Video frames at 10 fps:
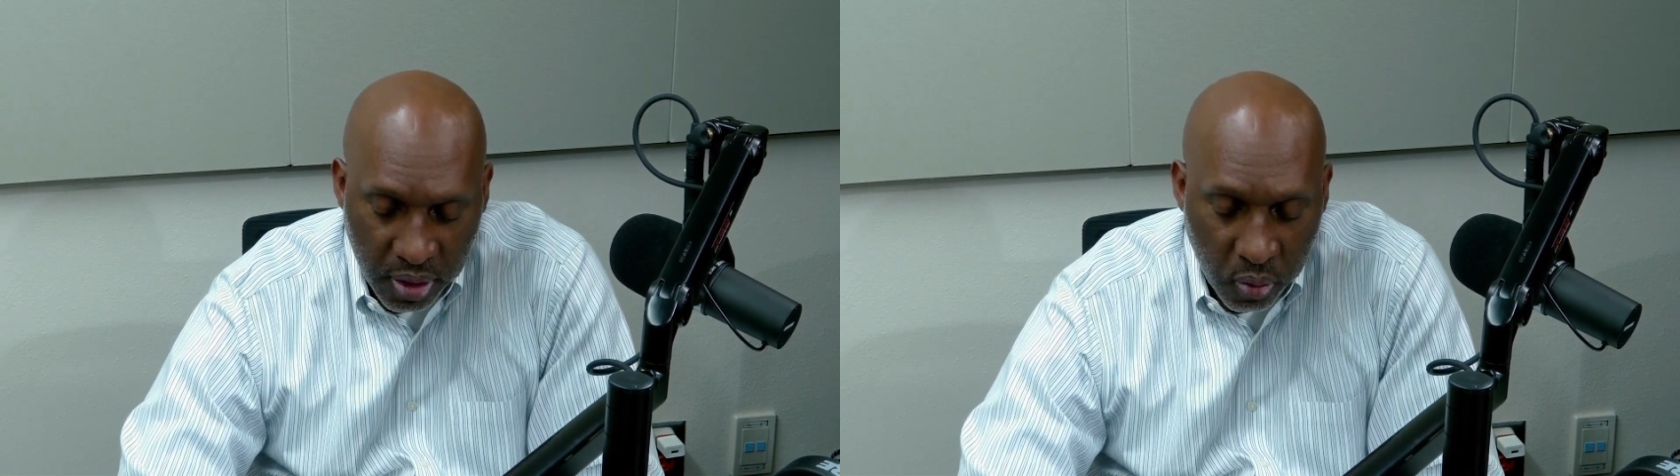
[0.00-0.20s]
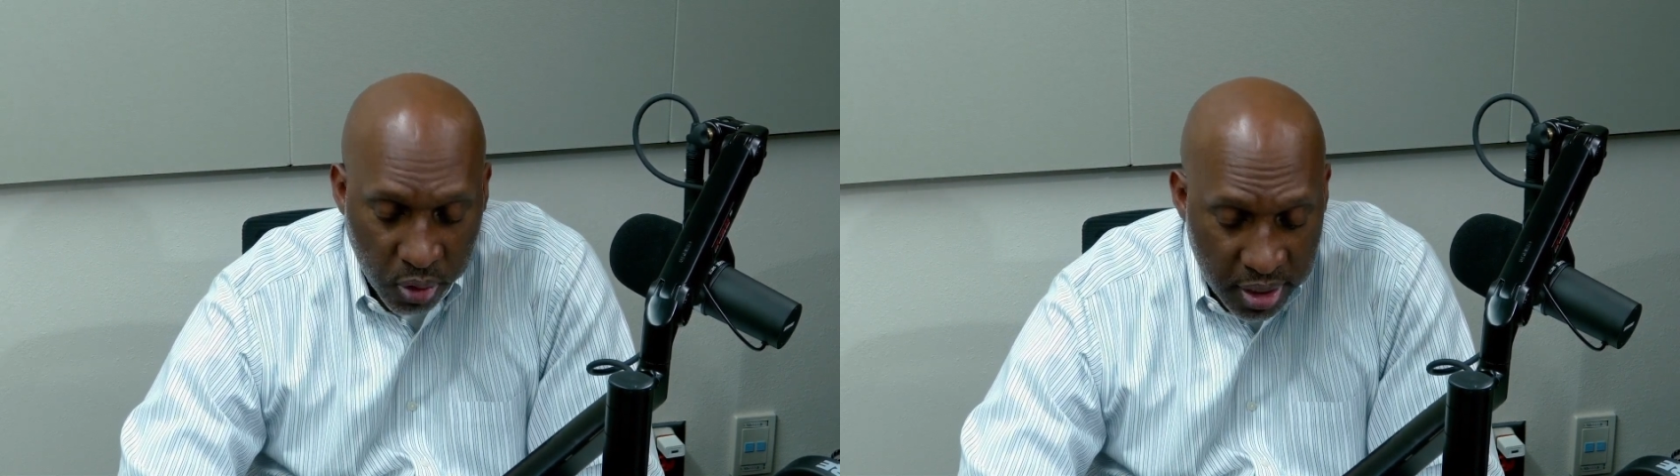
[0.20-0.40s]

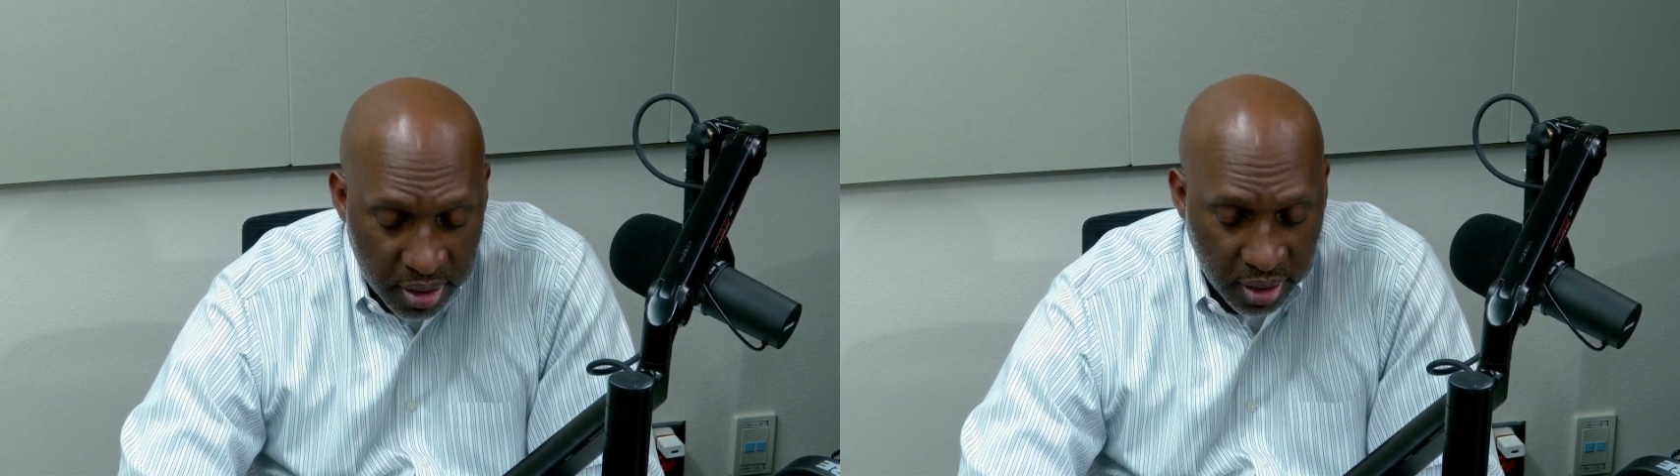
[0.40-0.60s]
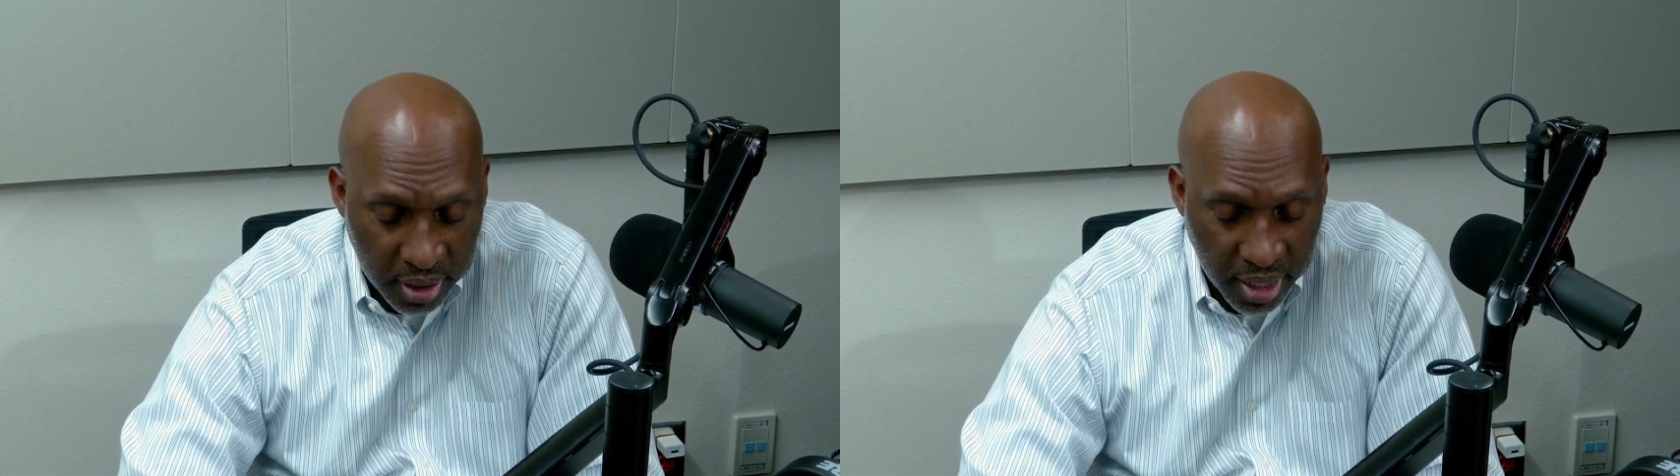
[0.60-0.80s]

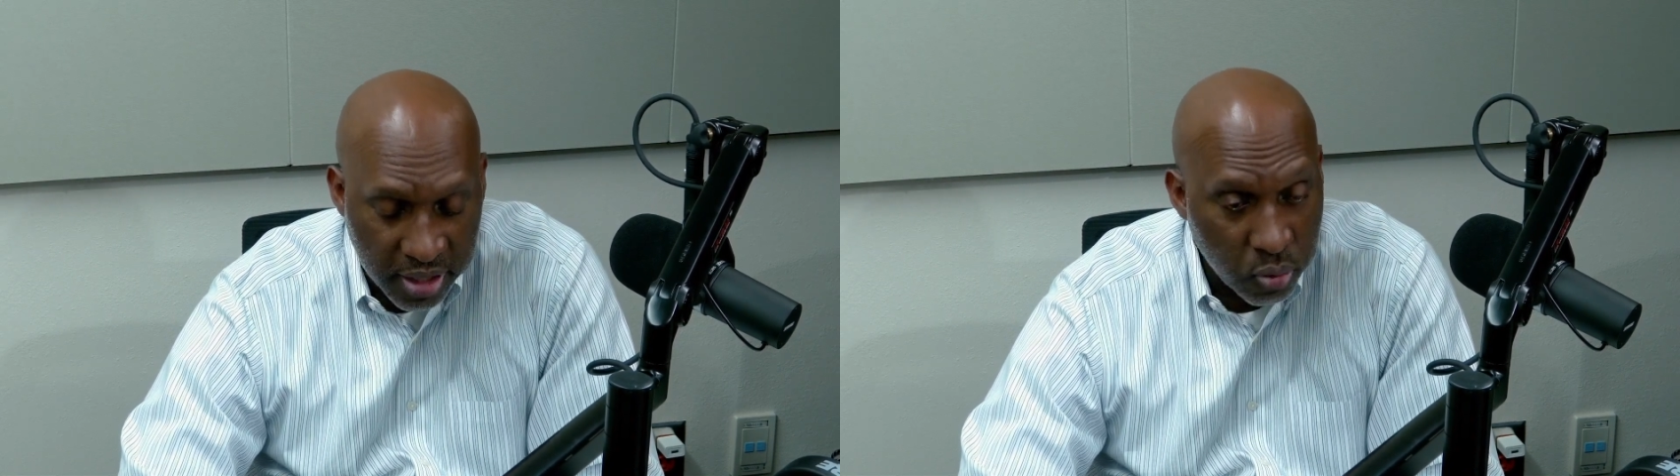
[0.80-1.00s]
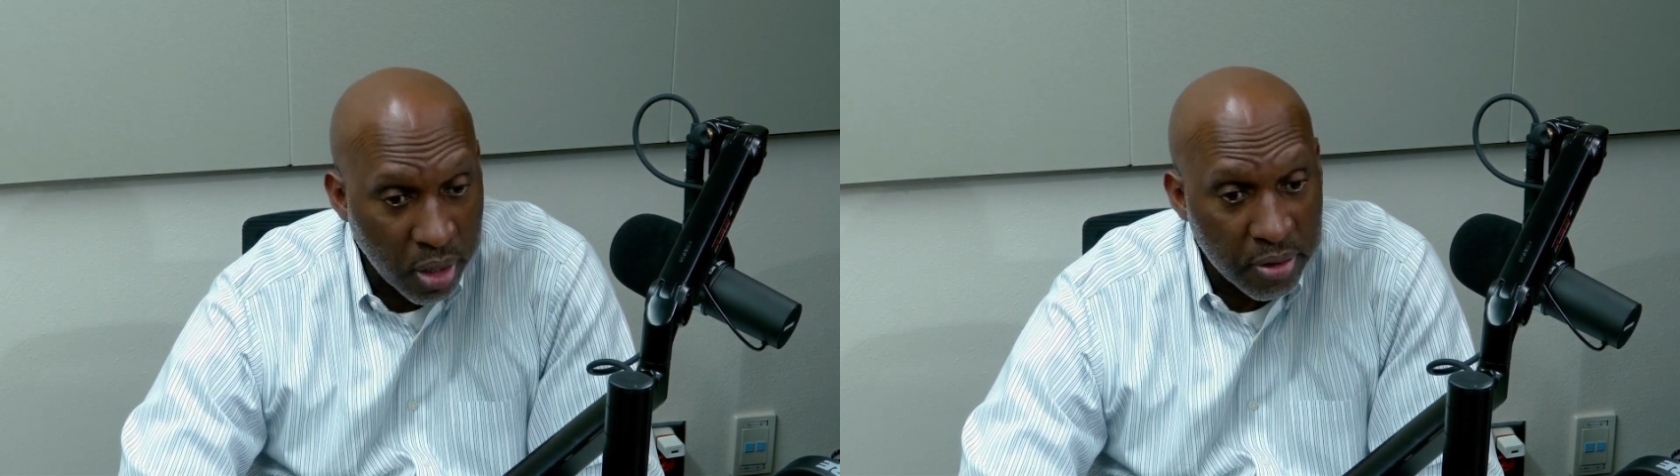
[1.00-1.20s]
recently
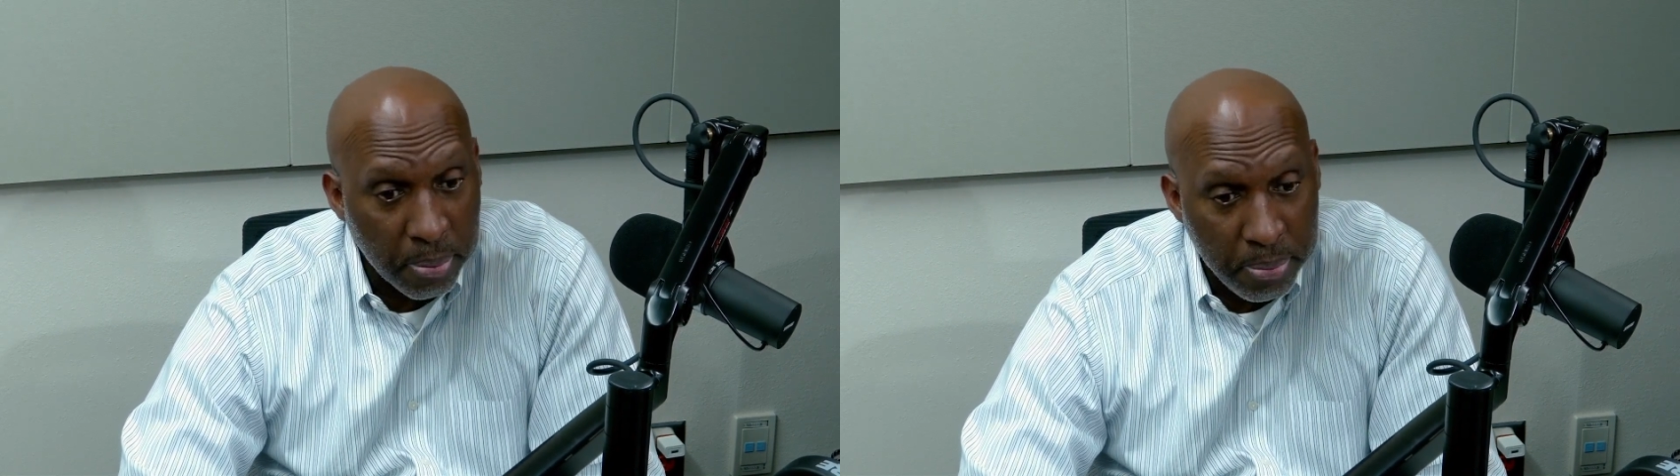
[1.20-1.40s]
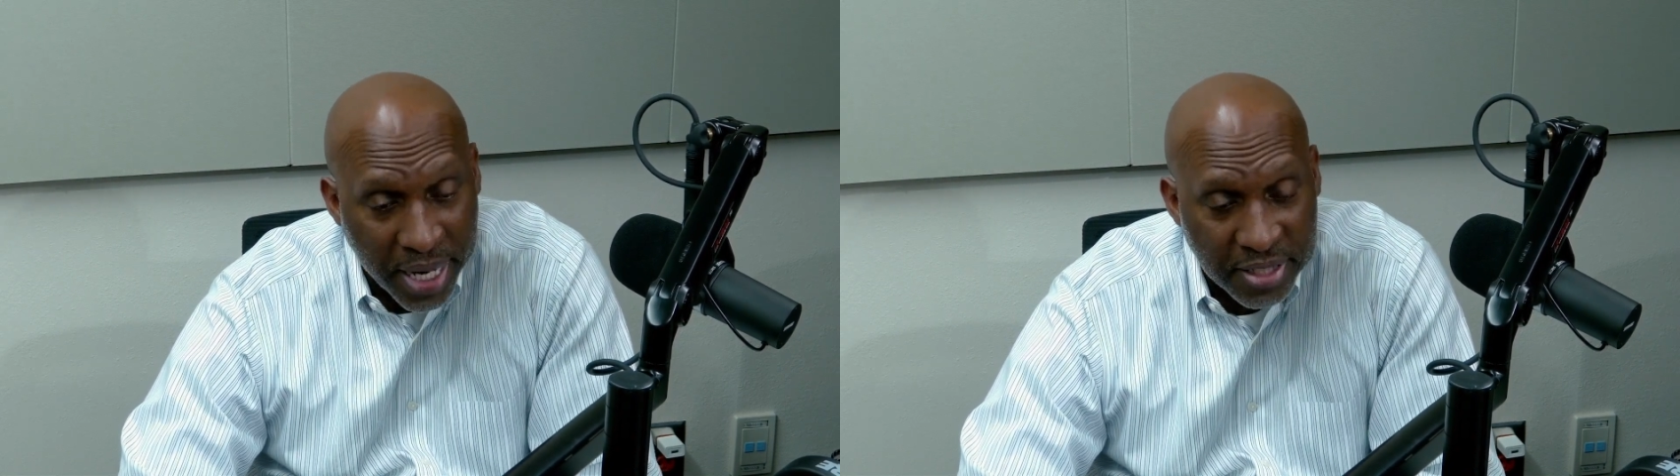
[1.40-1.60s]
as one of the
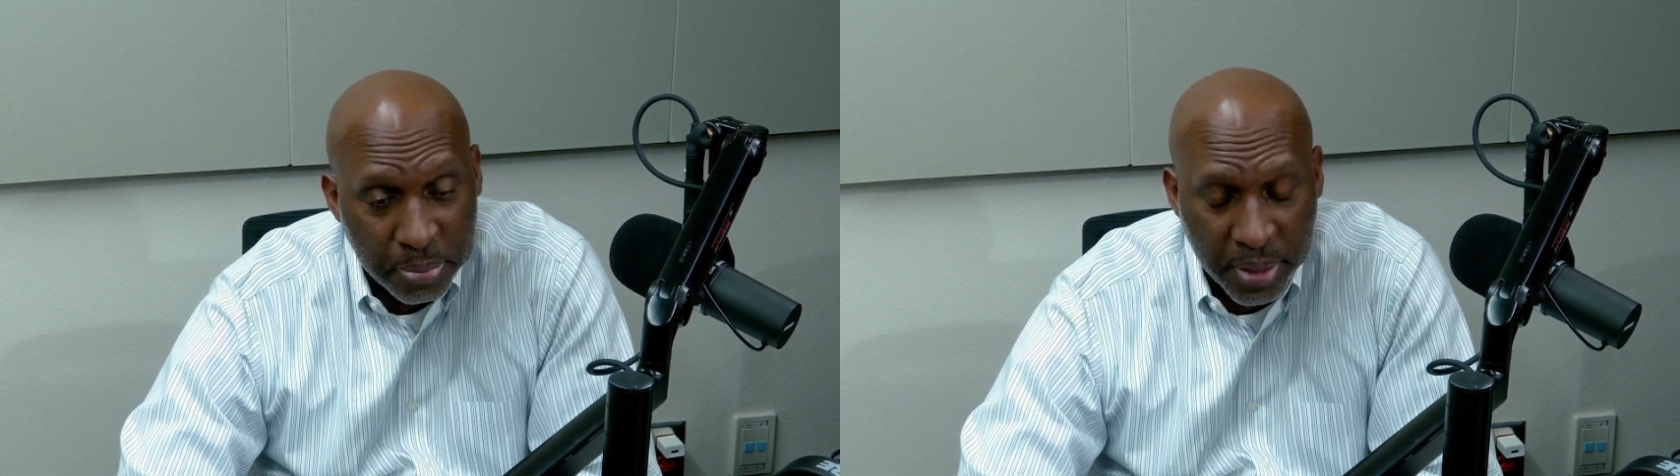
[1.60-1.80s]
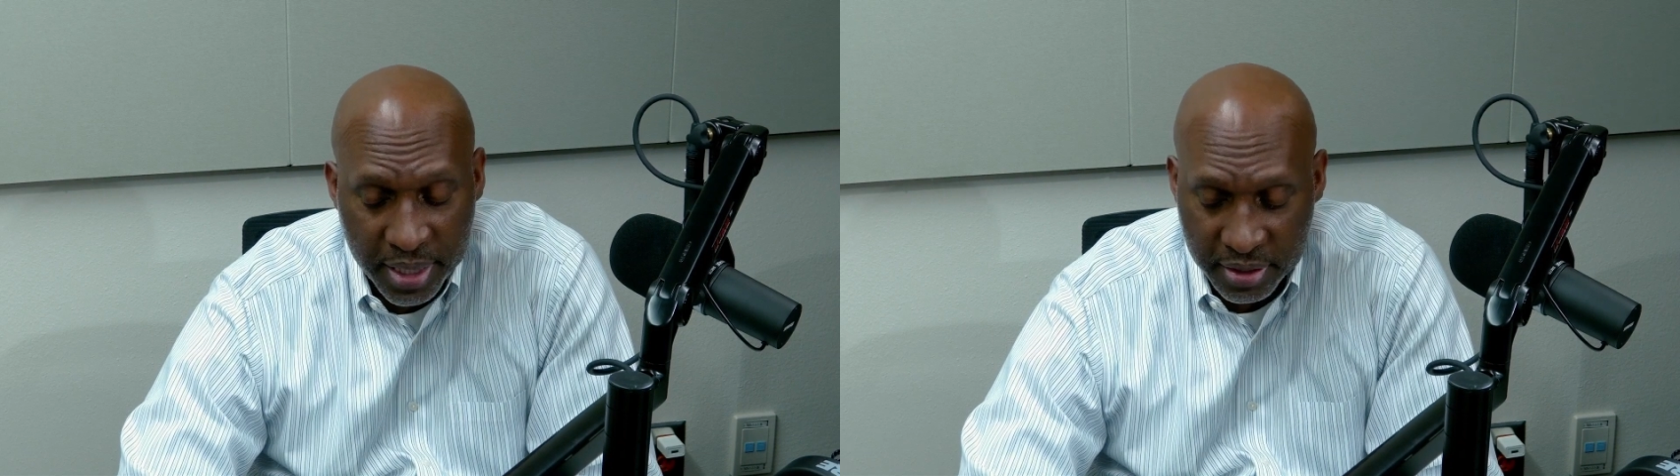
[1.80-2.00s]

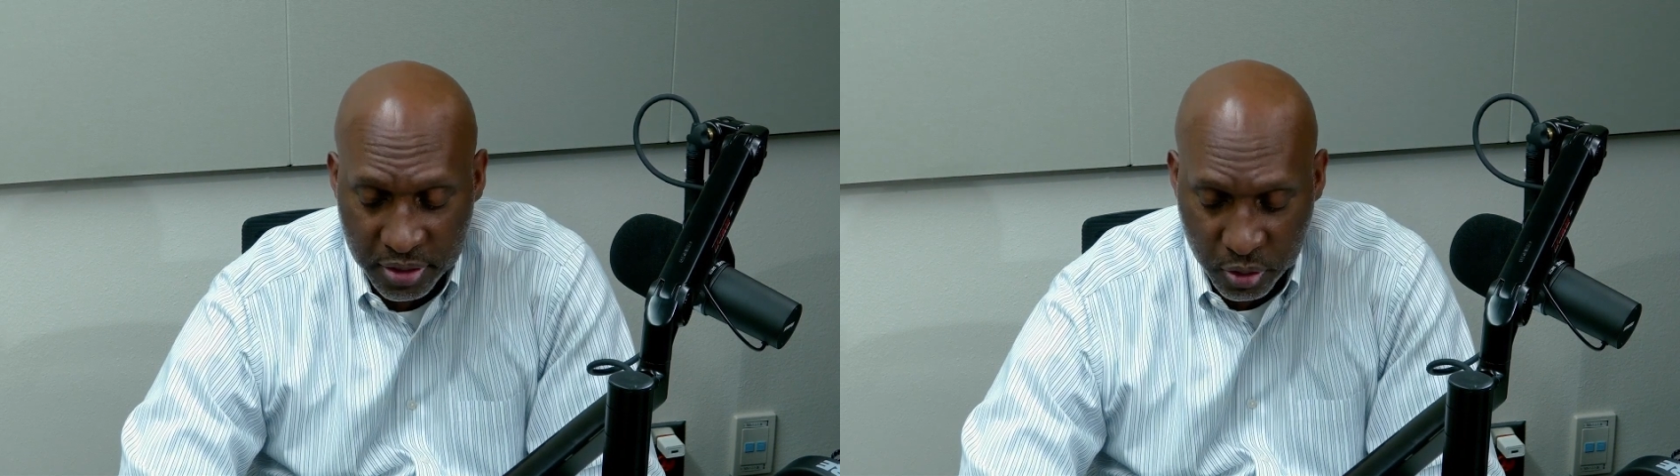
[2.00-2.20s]
best places